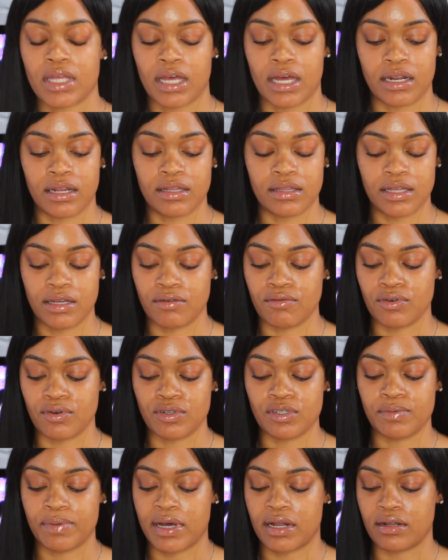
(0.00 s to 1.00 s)
Anything
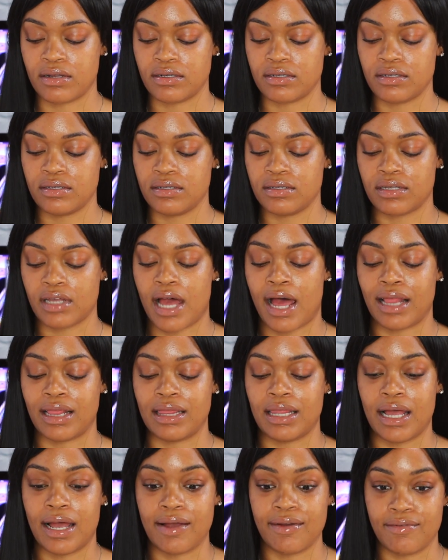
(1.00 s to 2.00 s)
rose petal, I
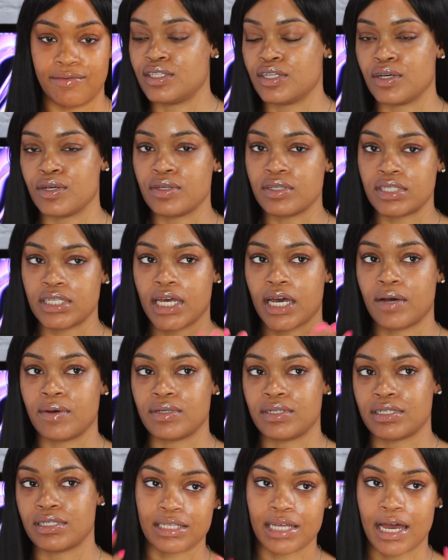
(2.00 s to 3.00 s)
love. So you see how
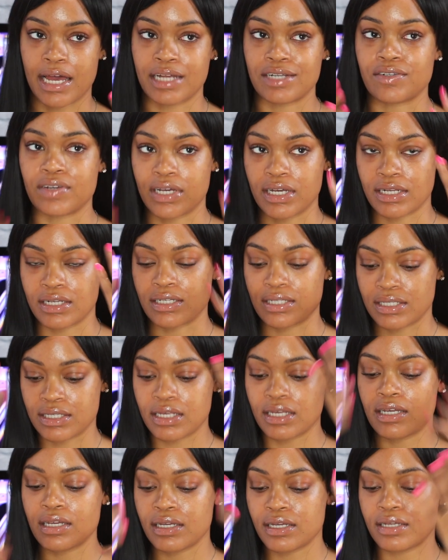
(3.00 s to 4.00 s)
it's just hydrating the
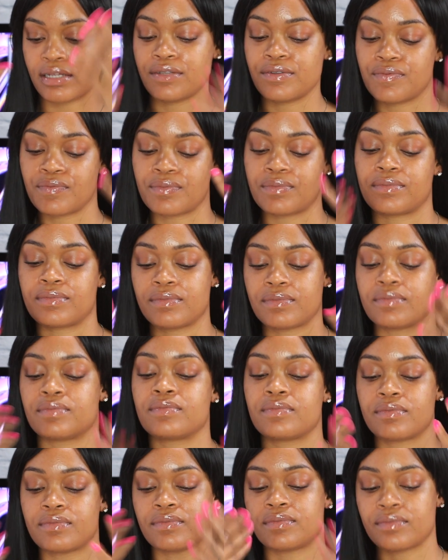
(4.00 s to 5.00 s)
skin.
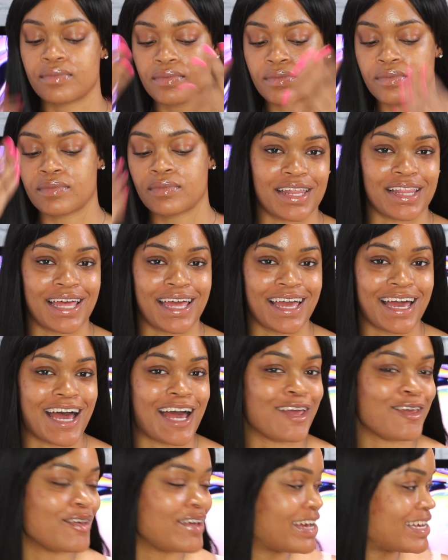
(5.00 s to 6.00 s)
Like,
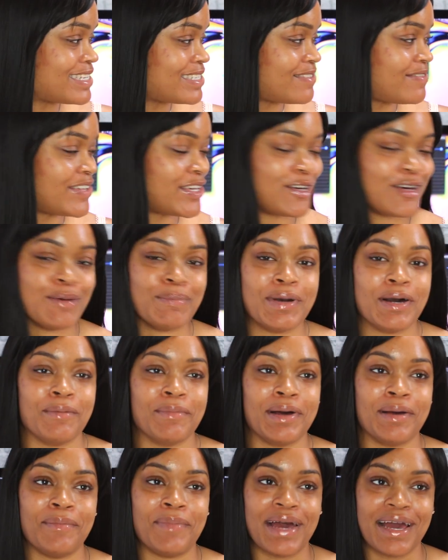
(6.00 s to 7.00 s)
how you guys feel about
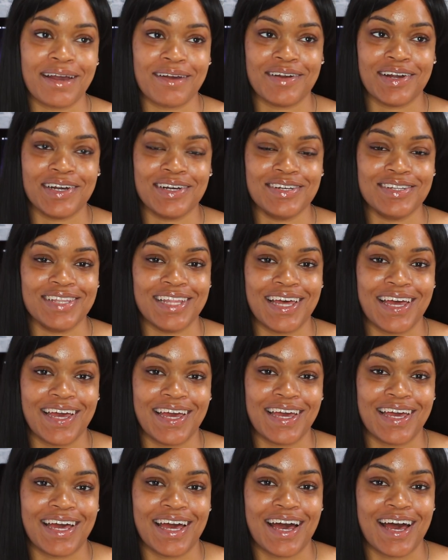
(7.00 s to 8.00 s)
my background?
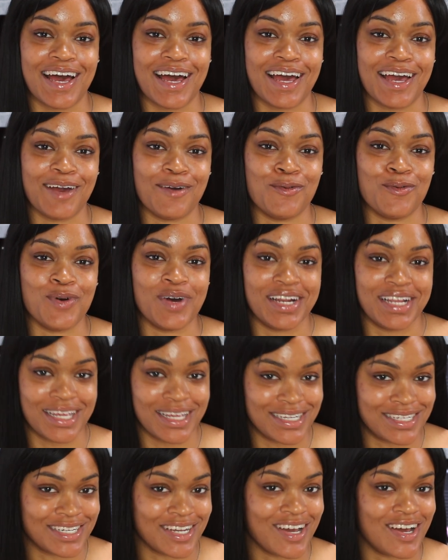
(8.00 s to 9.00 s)
Like, I want to
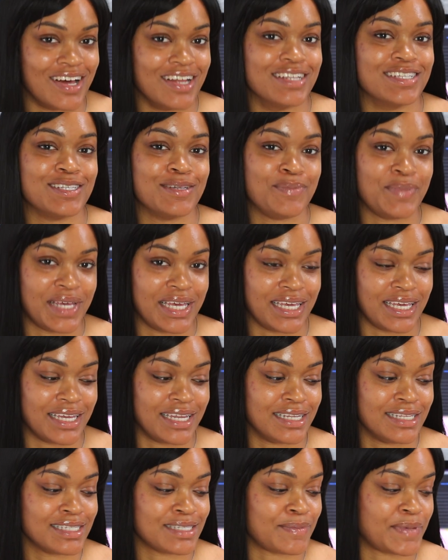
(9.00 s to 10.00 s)
get your honest
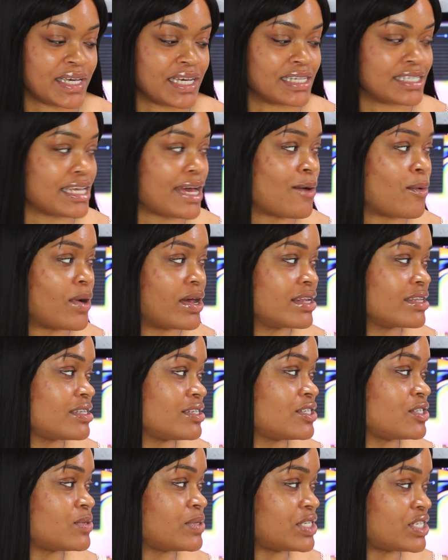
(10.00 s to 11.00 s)
opinions because I wanted
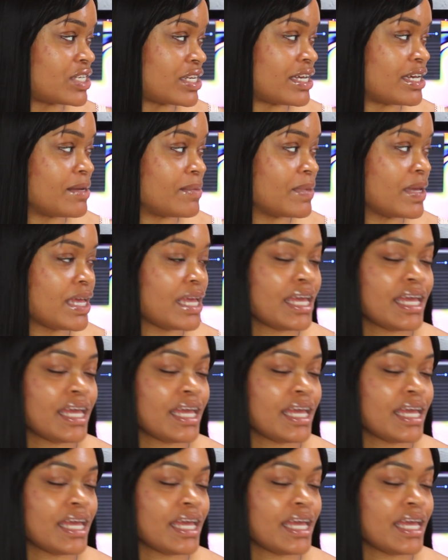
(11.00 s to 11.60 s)
to switch it up